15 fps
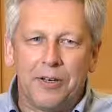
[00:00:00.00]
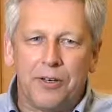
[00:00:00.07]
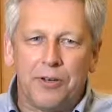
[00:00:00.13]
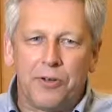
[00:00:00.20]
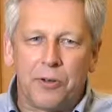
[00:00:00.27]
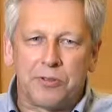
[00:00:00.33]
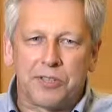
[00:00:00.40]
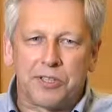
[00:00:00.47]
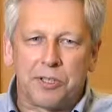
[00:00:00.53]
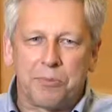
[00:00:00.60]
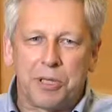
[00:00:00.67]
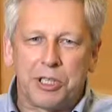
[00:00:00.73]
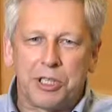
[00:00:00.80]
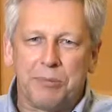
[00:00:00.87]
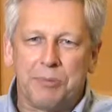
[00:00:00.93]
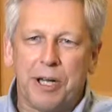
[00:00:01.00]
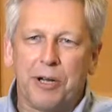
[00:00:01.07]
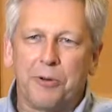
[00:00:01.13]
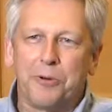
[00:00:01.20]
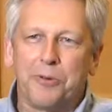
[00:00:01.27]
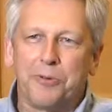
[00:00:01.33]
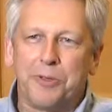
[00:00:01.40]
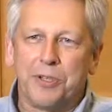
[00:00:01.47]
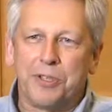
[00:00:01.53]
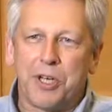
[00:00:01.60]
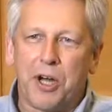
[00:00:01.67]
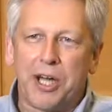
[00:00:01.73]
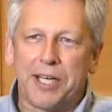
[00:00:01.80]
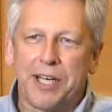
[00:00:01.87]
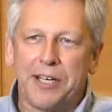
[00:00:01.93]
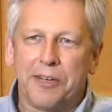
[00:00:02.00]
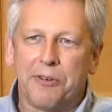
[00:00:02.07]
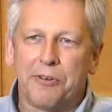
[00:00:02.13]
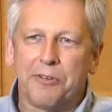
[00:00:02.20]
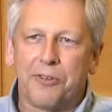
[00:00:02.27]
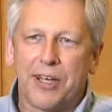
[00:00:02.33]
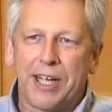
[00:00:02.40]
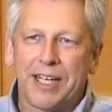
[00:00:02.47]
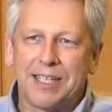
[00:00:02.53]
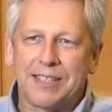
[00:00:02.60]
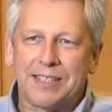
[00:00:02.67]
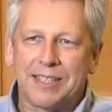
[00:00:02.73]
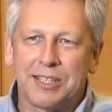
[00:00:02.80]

not so much about all the tiny little things,